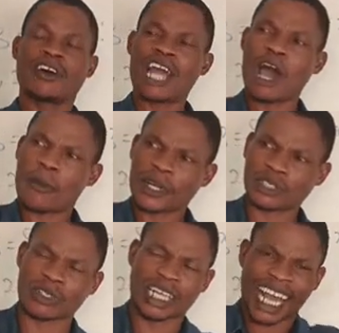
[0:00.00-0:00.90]
Now, that
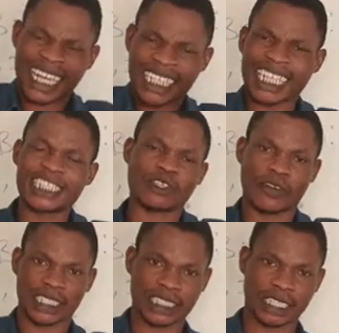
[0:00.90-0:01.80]
operation, cardinality
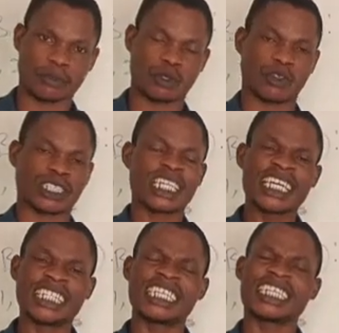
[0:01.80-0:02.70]
of Cartesian products,
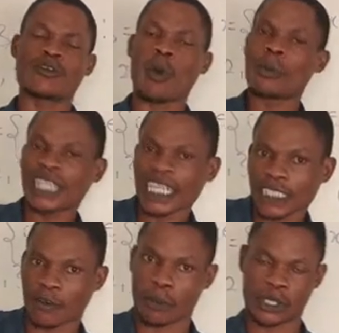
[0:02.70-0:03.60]
is it a
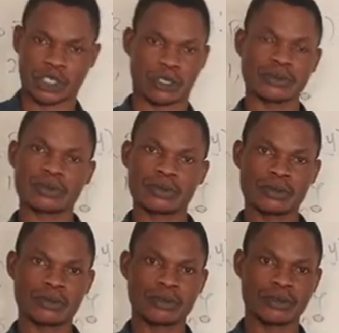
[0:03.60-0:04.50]
commutative operation?
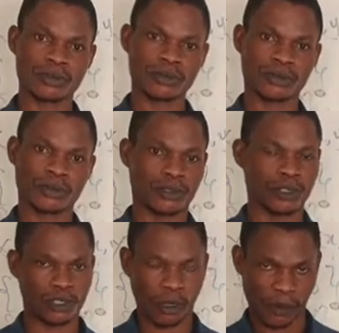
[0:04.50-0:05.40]

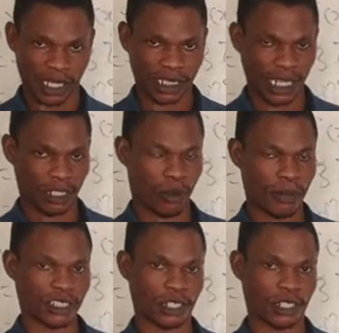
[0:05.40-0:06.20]
Drop your answer in the comment